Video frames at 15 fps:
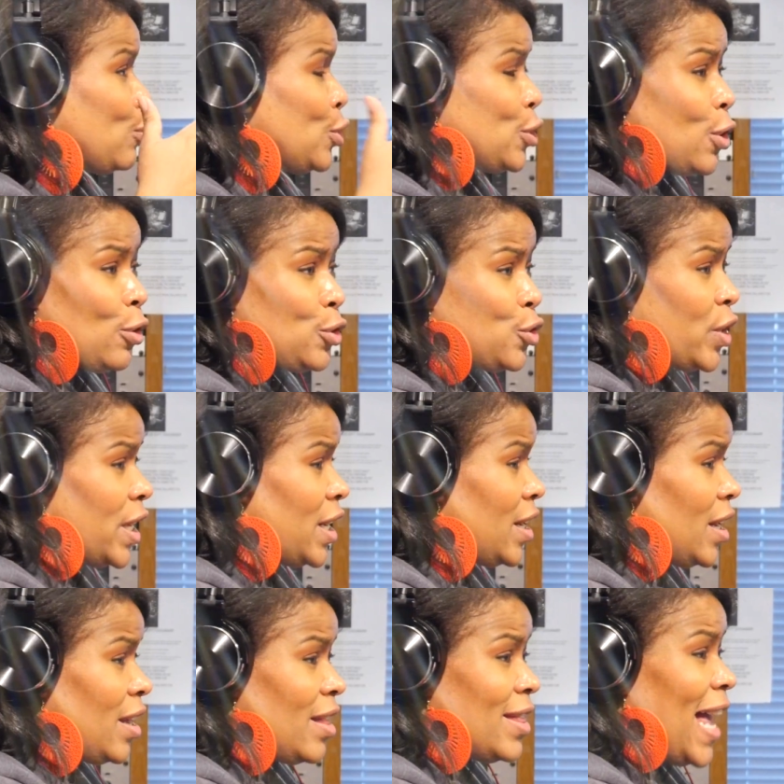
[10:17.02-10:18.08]

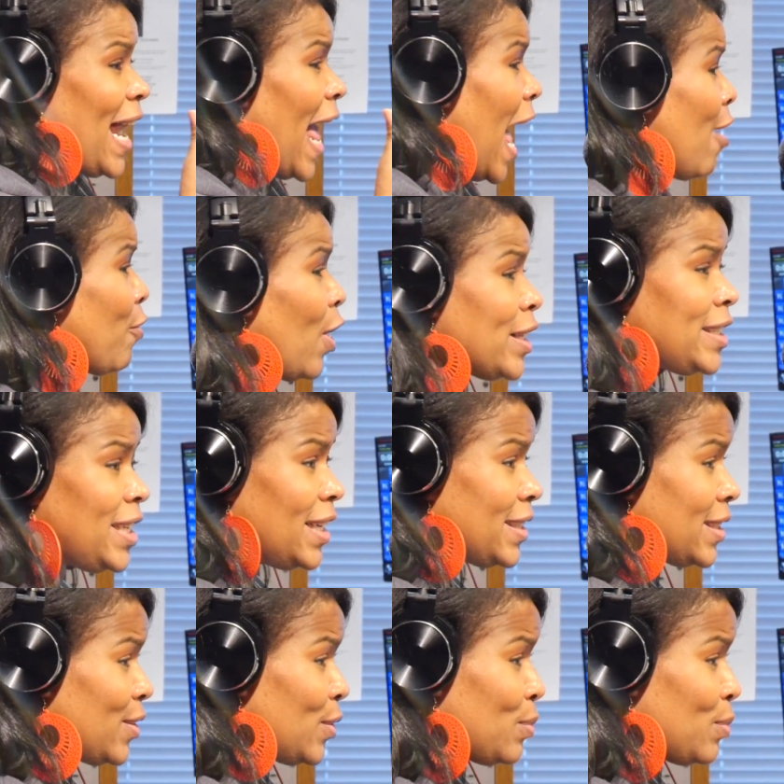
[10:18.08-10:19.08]
children that have autism.